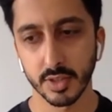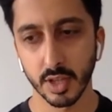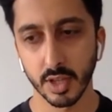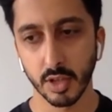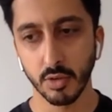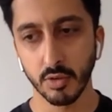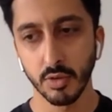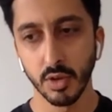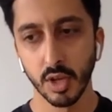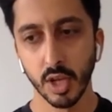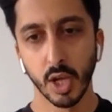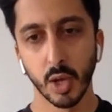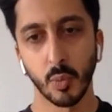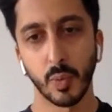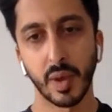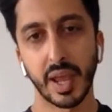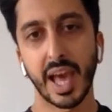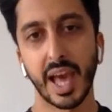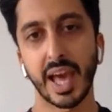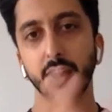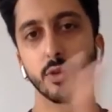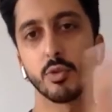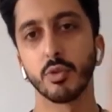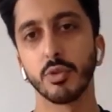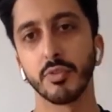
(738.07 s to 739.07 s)
So
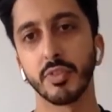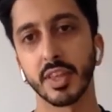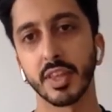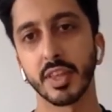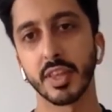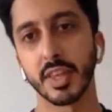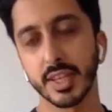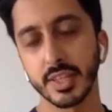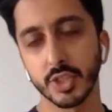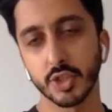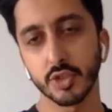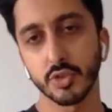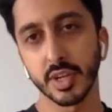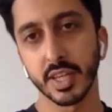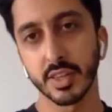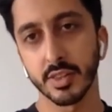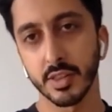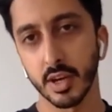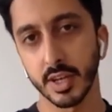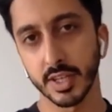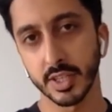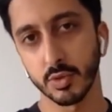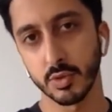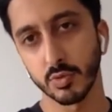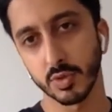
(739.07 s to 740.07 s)
we had all of the history that